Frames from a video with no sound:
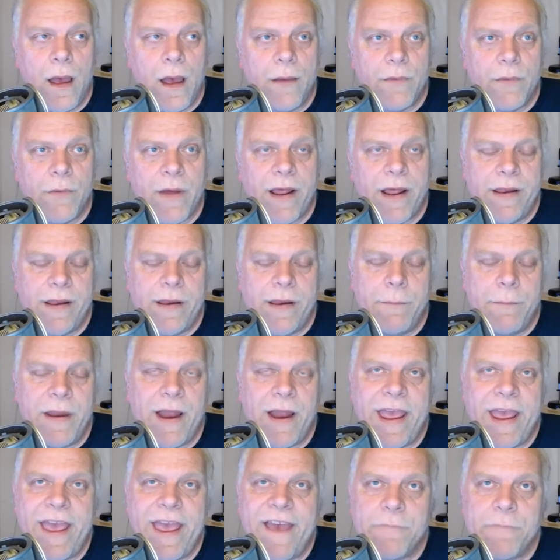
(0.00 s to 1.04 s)
Um, I, I
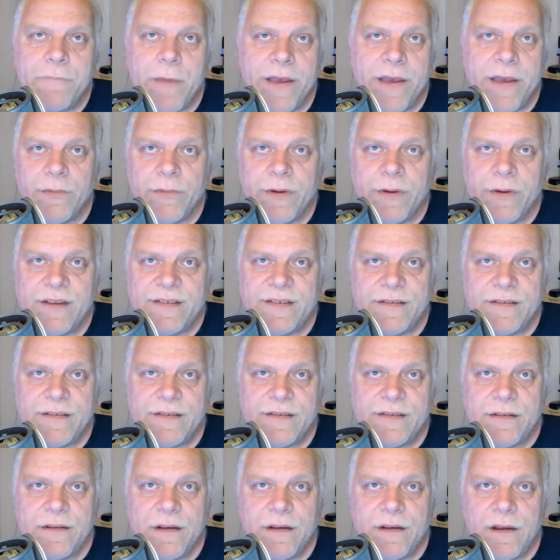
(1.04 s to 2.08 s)
mean, I have my own
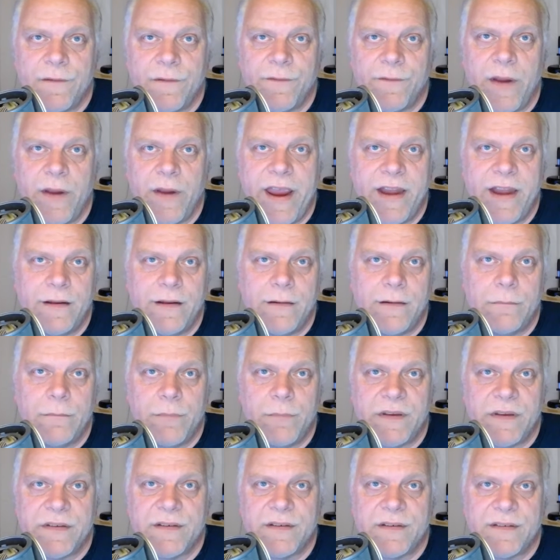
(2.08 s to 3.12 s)
reasons for
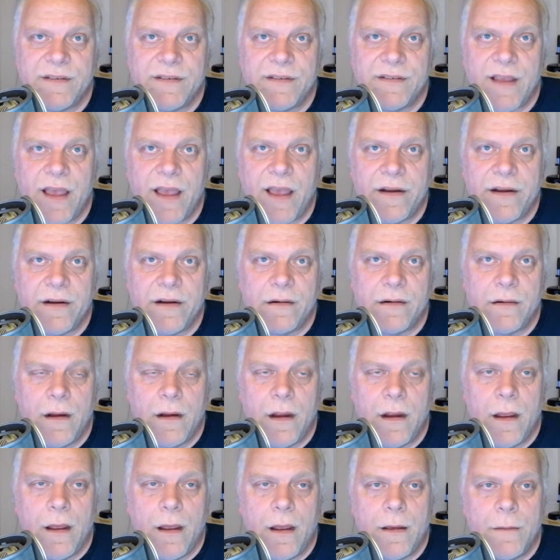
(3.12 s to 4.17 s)
hating Business Insider,